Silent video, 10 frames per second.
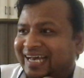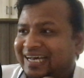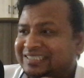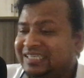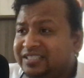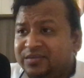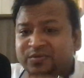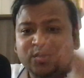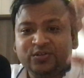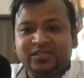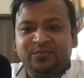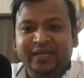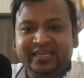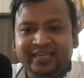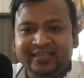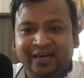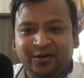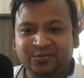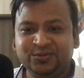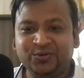System goes completely
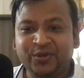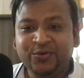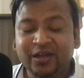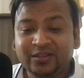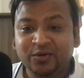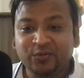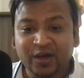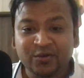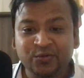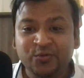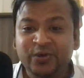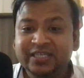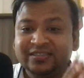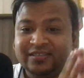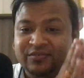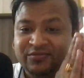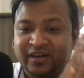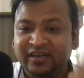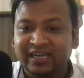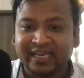down, so you are the one who is the
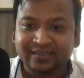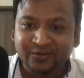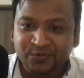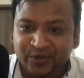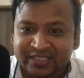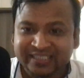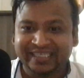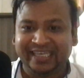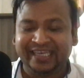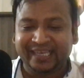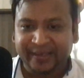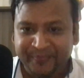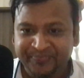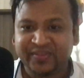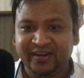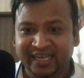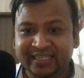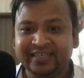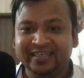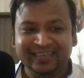frontliner, who is checking,
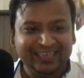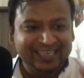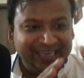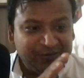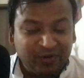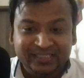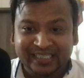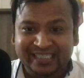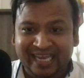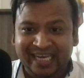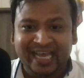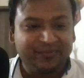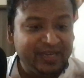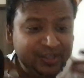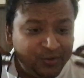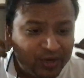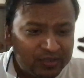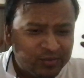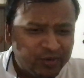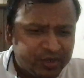right? What's exactly happening? You are
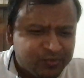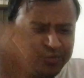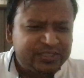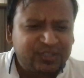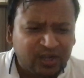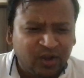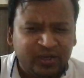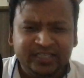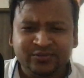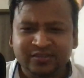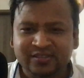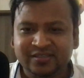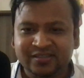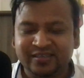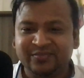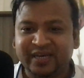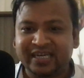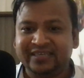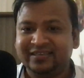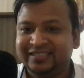the one who is logging to the system
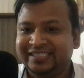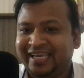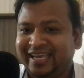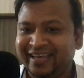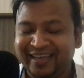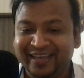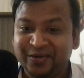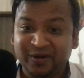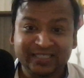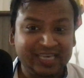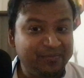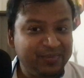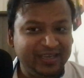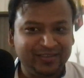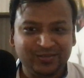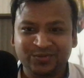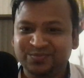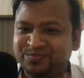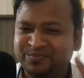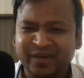and seeing what's happening. So
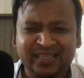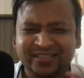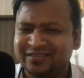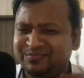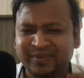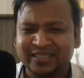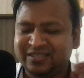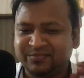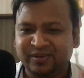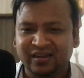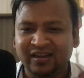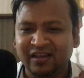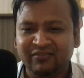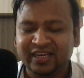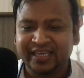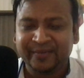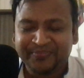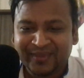best, lovely.